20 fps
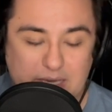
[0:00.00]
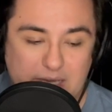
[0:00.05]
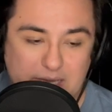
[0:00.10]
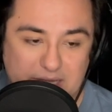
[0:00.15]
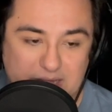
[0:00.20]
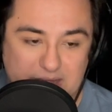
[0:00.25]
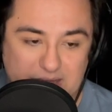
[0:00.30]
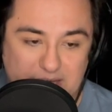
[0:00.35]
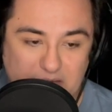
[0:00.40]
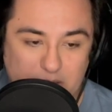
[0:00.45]

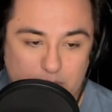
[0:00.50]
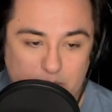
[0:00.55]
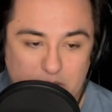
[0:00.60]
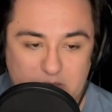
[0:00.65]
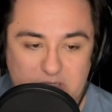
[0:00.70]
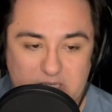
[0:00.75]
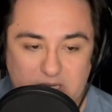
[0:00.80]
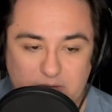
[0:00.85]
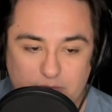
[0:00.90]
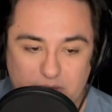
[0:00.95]
The
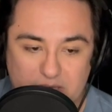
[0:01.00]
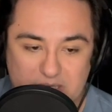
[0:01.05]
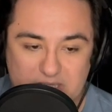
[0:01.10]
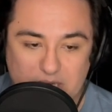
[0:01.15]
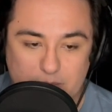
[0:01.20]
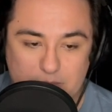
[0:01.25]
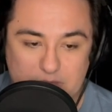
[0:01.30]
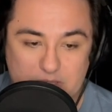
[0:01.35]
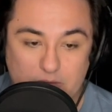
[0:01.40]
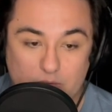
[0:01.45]
music for this
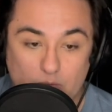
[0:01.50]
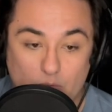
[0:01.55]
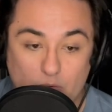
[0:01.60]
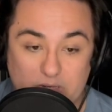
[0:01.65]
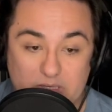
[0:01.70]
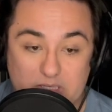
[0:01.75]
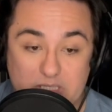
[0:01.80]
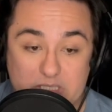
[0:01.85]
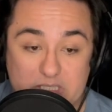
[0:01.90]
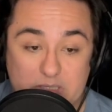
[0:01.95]
episode
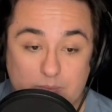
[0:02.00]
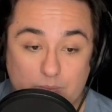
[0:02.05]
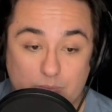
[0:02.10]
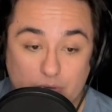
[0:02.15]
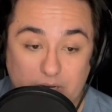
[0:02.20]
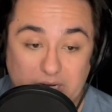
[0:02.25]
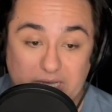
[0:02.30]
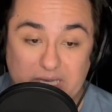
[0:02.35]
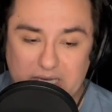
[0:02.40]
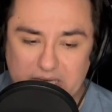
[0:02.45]
was
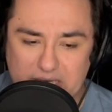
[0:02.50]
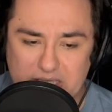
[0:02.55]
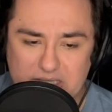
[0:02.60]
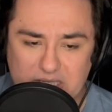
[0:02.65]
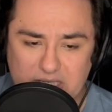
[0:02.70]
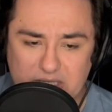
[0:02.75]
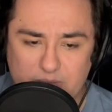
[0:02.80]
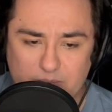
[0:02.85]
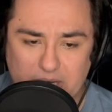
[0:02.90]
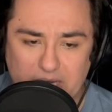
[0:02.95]
pretty
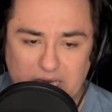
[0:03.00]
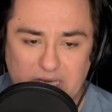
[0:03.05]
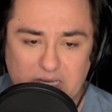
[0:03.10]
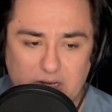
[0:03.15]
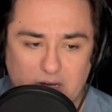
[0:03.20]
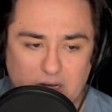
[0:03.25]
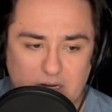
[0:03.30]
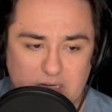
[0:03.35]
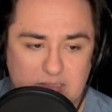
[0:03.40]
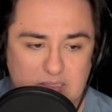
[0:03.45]
easy to make,
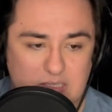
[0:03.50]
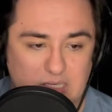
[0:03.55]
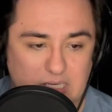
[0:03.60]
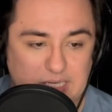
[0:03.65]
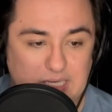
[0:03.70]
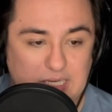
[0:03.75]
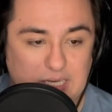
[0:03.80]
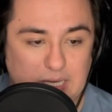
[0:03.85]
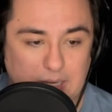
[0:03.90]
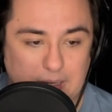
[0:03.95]

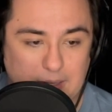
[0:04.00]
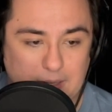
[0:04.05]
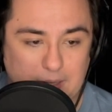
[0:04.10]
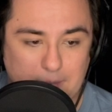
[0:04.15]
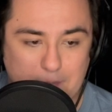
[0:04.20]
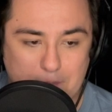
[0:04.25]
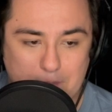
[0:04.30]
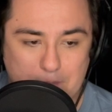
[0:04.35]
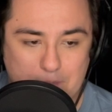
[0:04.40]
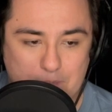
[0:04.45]
honestly.
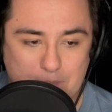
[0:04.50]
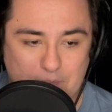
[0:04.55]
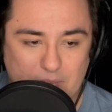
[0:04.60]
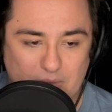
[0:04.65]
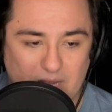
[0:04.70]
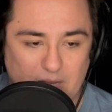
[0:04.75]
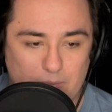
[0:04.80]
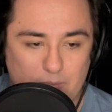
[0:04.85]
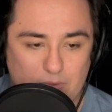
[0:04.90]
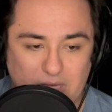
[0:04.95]

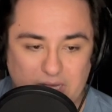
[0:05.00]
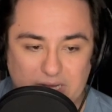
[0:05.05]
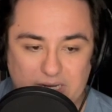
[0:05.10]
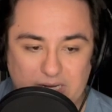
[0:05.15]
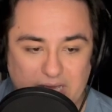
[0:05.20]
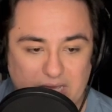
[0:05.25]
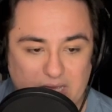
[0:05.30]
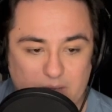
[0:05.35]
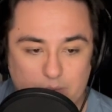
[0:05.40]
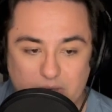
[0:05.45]
I played
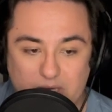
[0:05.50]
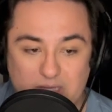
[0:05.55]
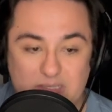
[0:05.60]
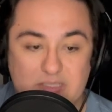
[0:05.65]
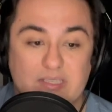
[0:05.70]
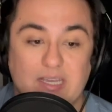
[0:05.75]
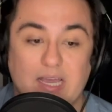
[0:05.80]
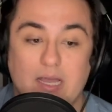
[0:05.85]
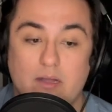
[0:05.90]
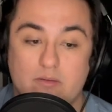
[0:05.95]
ambient
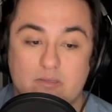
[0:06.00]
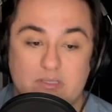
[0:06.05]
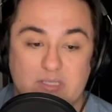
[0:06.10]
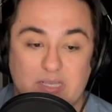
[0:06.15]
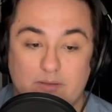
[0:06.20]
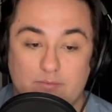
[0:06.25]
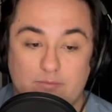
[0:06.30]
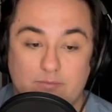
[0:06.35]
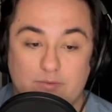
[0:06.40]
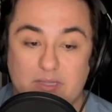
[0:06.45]
sounds
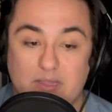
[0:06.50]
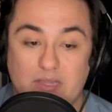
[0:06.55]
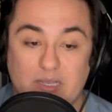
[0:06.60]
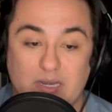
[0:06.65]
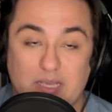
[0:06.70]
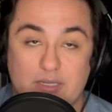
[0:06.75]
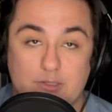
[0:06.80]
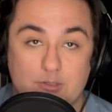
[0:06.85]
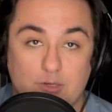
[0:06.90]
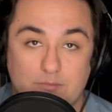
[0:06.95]
that fit the
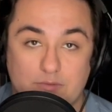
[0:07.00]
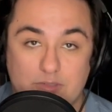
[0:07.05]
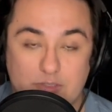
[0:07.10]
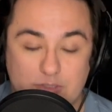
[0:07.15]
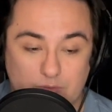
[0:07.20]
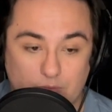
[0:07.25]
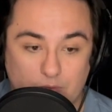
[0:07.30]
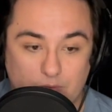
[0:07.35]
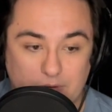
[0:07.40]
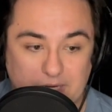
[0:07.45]
nature of the
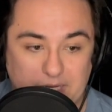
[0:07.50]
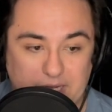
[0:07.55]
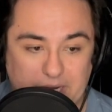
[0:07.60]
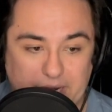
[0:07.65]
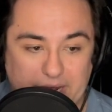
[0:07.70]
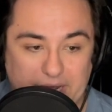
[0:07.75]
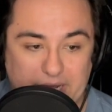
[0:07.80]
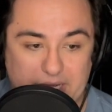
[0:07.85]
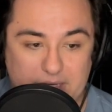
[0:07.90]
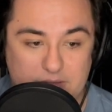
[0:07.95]
story
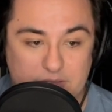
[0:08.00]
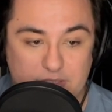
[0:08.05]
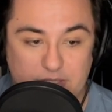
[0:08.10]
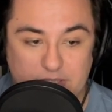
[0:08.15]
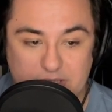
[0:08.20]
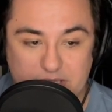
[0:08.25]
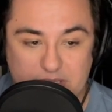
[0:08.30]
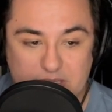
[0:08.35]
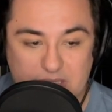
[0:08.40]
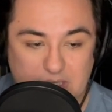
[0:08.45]
and
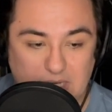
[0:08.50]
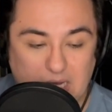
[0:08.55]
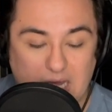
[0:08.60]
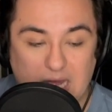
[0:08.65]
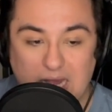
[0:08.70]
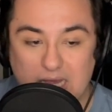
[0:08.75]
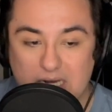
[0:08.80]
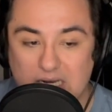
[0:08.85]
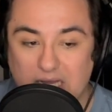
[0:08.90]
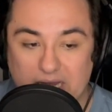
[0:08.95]
just
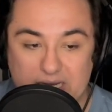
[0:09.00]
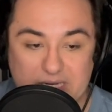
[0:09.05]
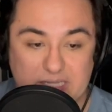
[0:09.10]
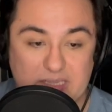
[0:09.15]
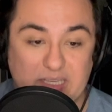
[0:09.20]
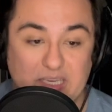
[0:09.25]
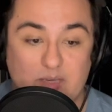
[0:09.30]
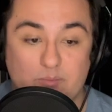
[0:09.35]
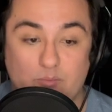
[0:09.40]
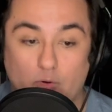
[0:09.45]
highlighted
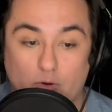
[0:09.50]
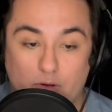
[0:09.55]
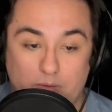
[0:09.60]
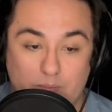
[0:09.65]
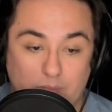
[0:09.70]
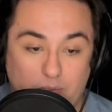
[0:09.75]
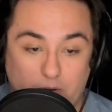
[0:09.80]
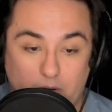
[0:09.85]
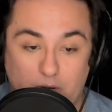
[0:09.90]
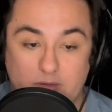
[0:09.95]
the
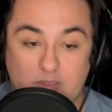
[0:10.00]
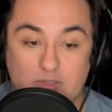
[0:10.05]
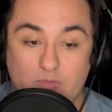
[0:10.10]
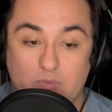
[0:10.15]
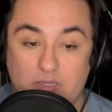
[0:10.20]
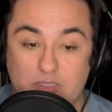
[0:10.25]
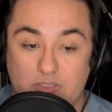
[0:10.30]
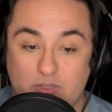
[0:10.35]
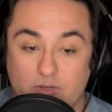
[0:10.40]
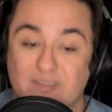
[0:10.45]
important parts
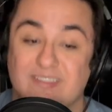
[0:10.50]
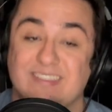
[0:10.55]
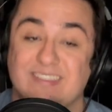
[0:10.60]
with certain